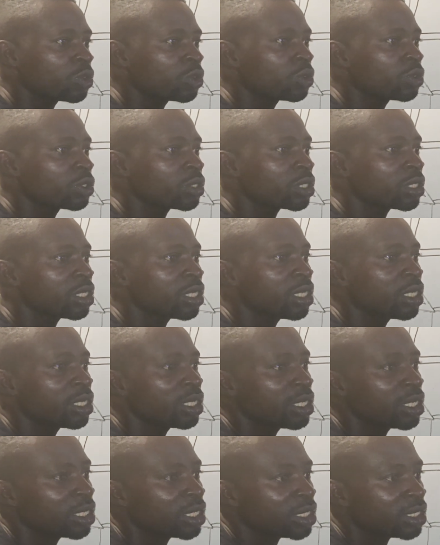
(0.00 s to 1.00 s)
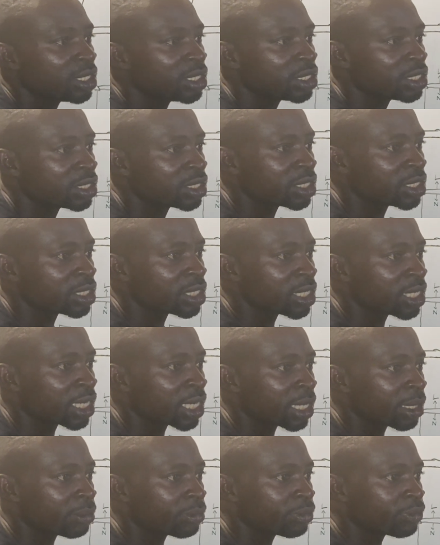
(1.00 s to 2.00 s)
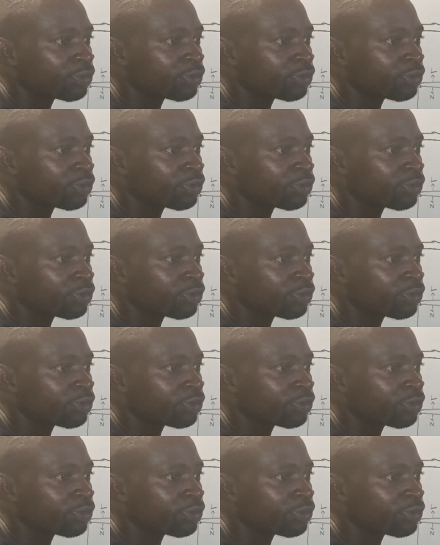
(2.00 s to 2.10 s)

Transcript: use the 63 amp